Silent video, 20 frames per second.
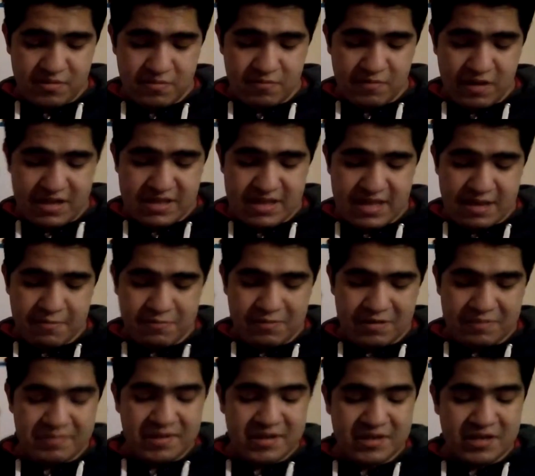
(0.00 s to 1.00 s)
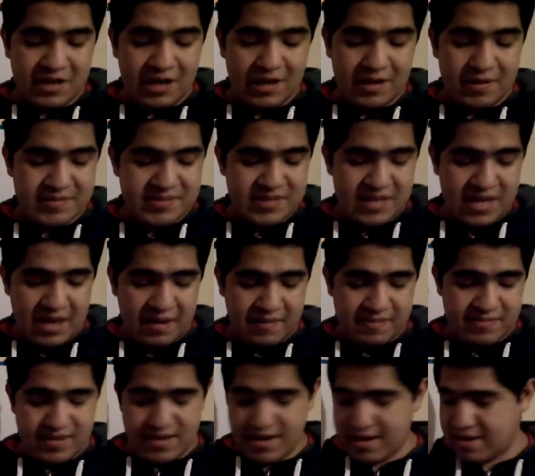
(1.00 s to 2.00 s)
what the windmill caused
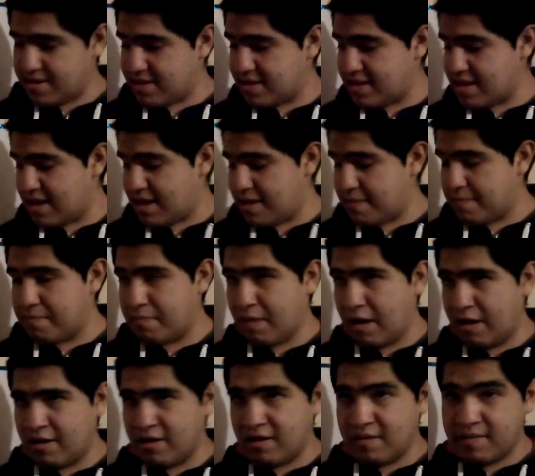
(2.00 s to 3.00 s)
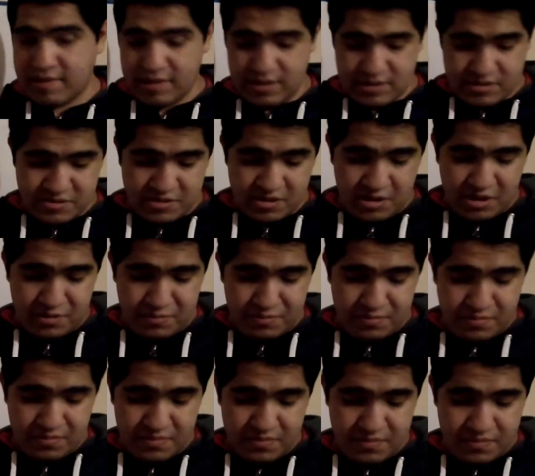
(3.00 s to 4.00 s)
after the violent storm,